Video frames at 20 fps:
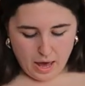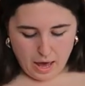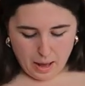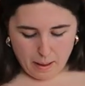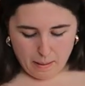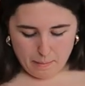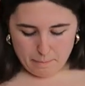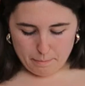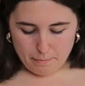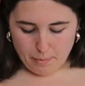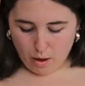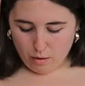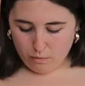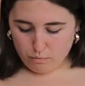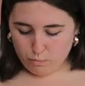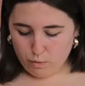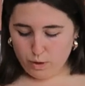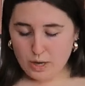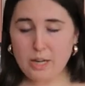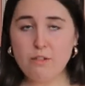Um, but I
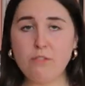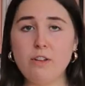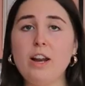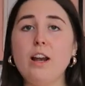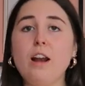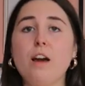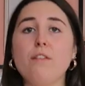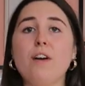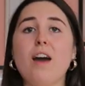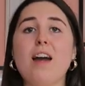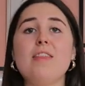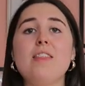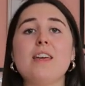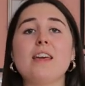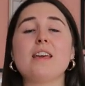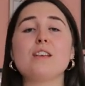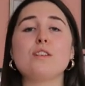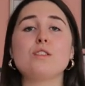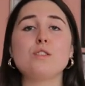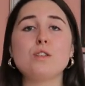really, really love it. I
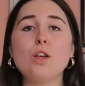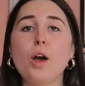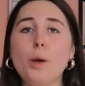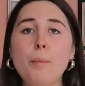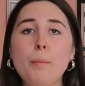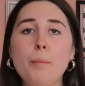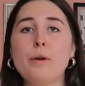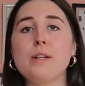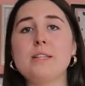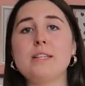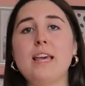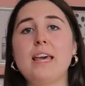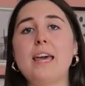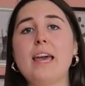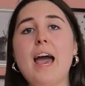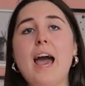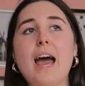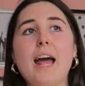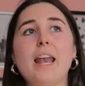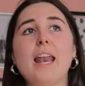think it's so
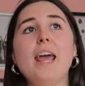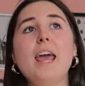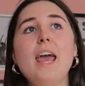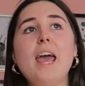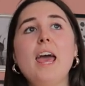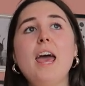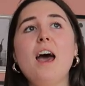pretty and